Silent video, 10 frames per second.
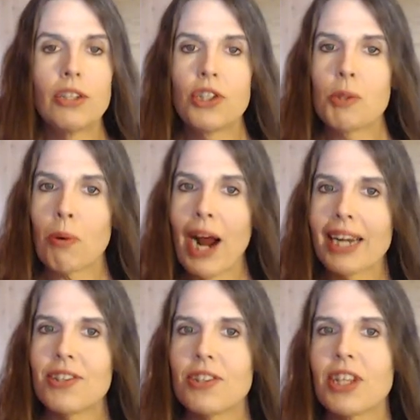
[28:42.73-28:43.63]
just
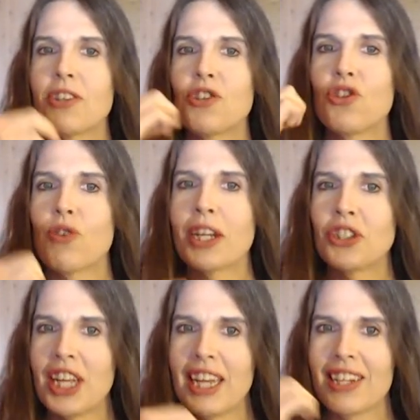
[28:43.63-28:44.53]
practice kind of
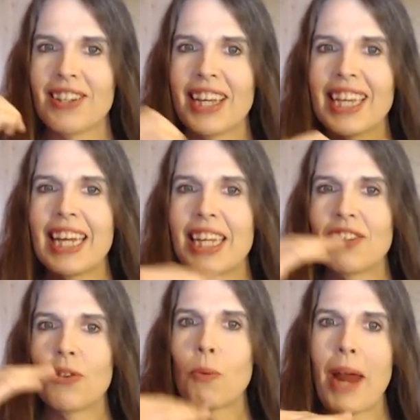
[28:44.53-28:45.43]
stretching, like getting
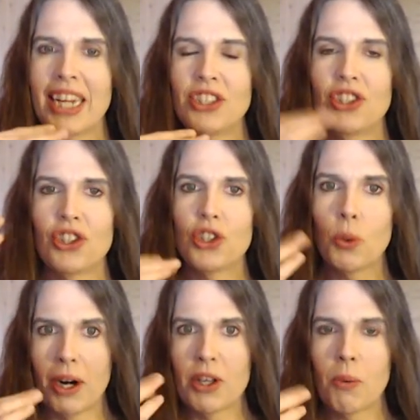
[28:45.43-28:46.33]
the range to
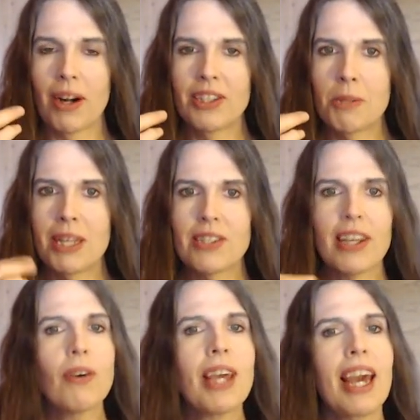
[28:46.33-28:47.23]
where you want it to be. It's
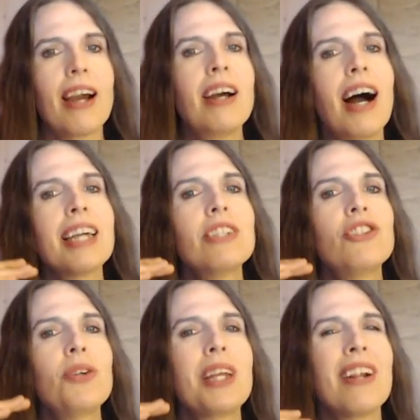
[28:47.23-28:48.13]
like, okay, I can
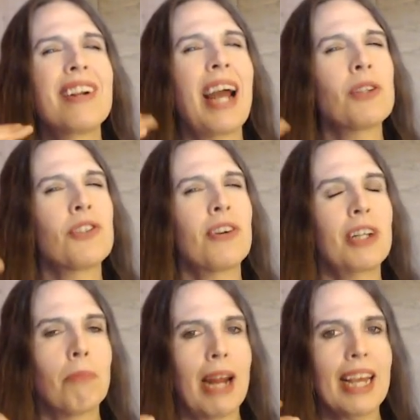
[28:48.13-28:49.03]
do here now, it's starting
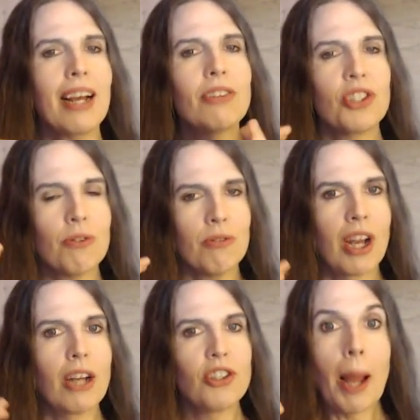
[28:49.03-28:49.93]
to break. I'll just
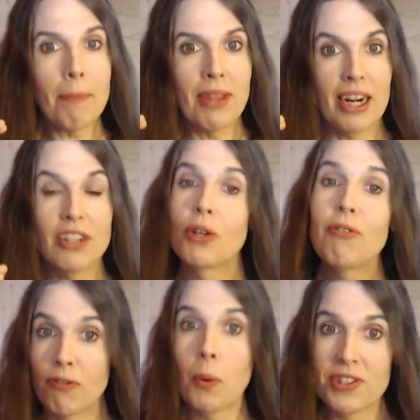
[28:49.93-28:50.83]
stop there,
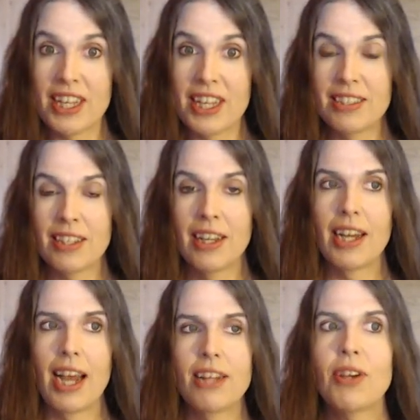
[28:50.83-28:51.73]
don't force it.
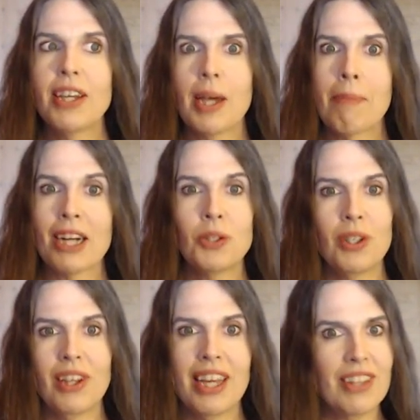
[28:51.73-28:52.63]
And you can come back to
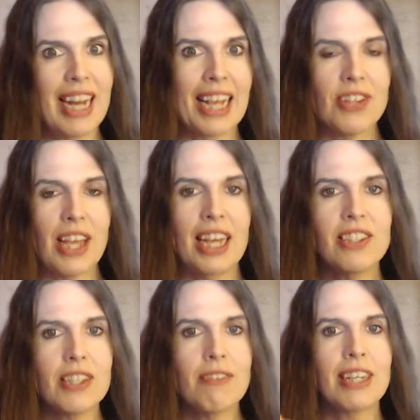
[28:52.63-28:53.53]
it like the next day and
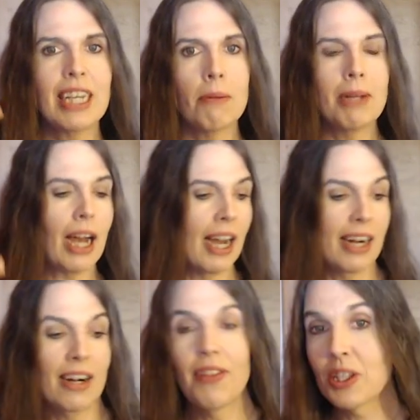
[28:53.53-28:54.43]
see if it can get a bit
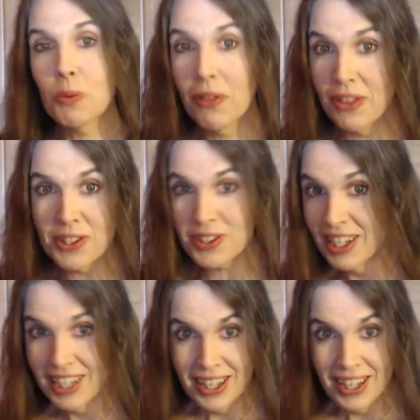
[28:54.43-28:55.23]
higher. That's what this